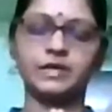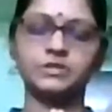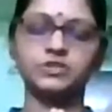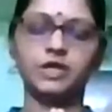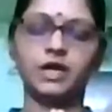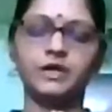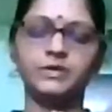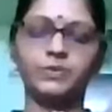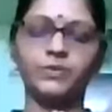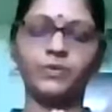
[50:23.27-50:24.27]
And
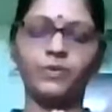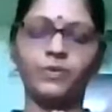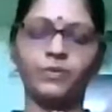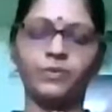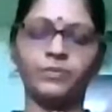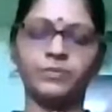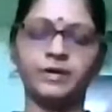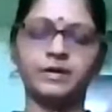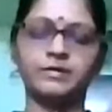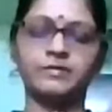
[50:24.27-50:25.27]
chant Om
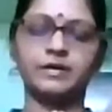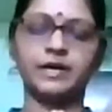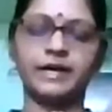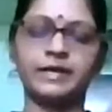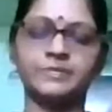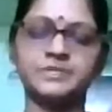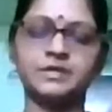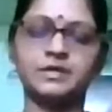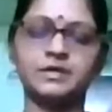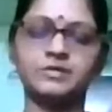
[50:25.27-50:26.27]
and
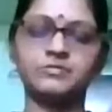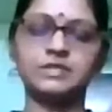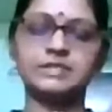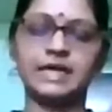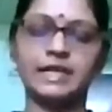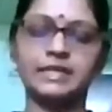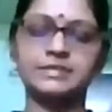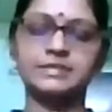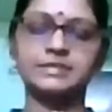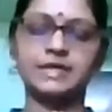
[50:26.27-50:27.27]
observe the
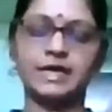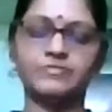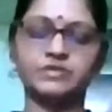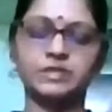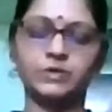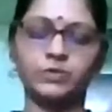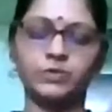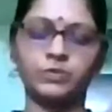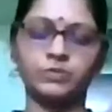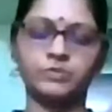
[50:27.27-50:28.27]
silence after the Om.